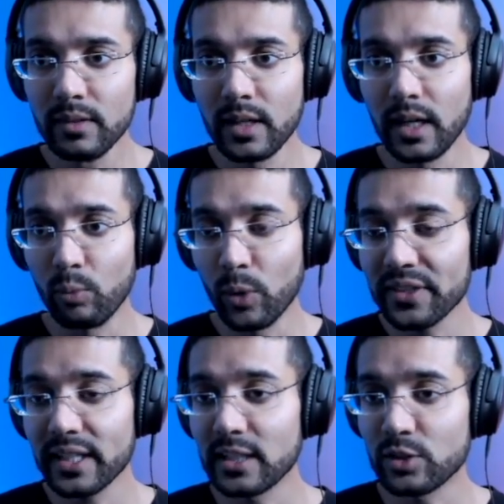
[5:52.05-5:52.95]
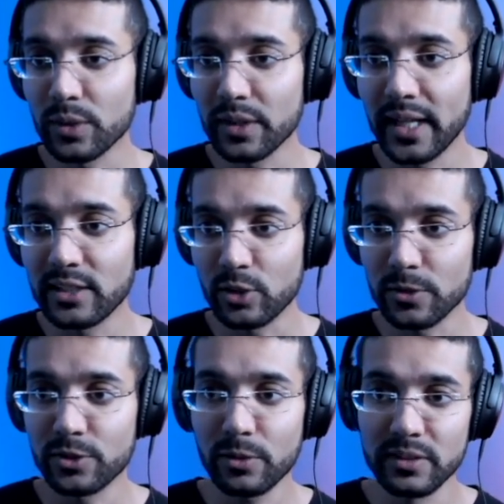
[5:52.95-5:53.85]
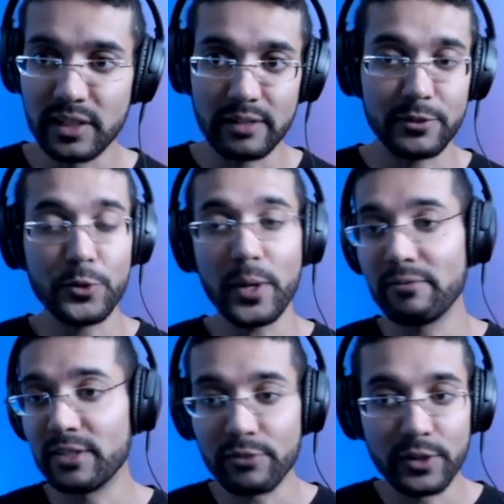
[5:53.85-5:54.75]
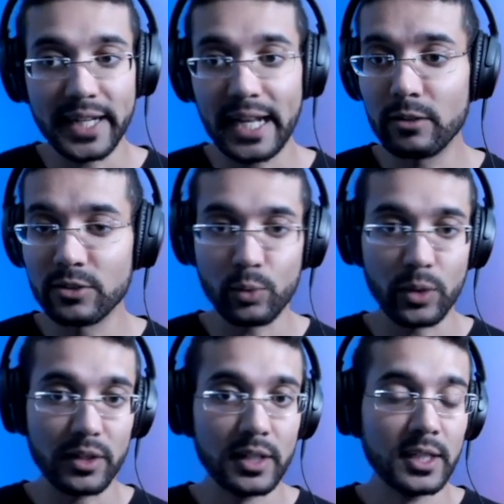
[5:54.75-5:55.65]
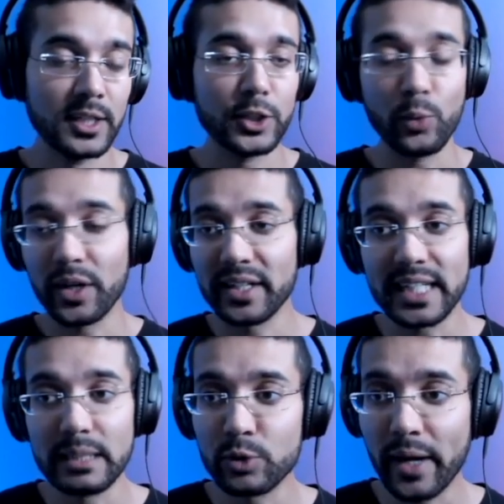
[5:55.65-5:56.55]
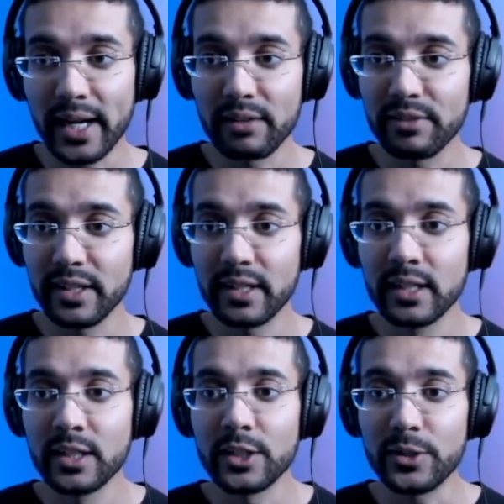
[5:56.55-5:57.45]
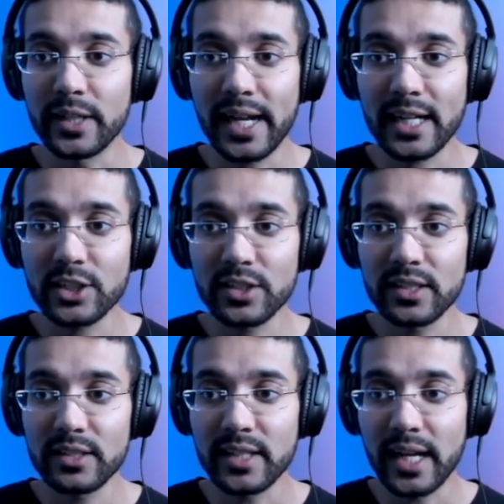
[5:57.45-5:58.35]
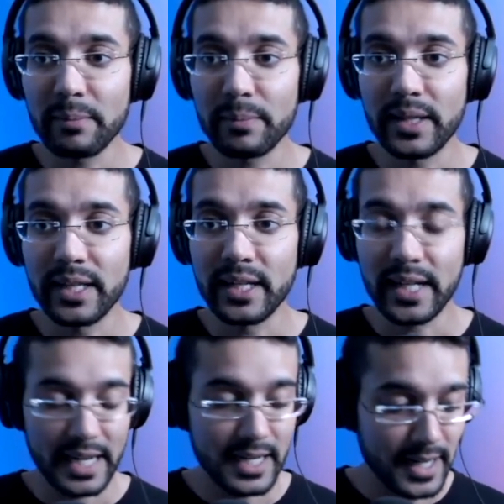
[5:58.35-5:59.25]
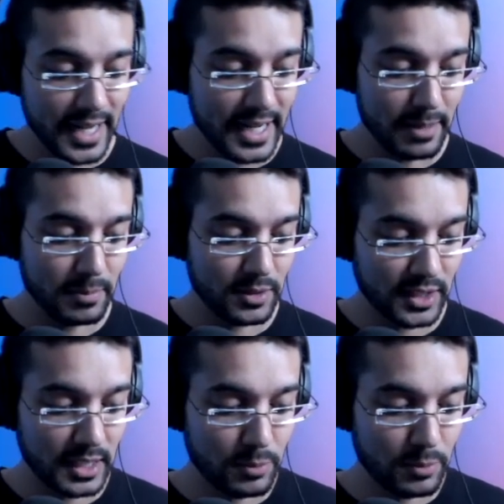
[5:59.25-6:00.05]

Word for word: Uh, one thing that's really nice also is that if you do have different accounts where you wanted to keep track of it, you can actually type in a name to keep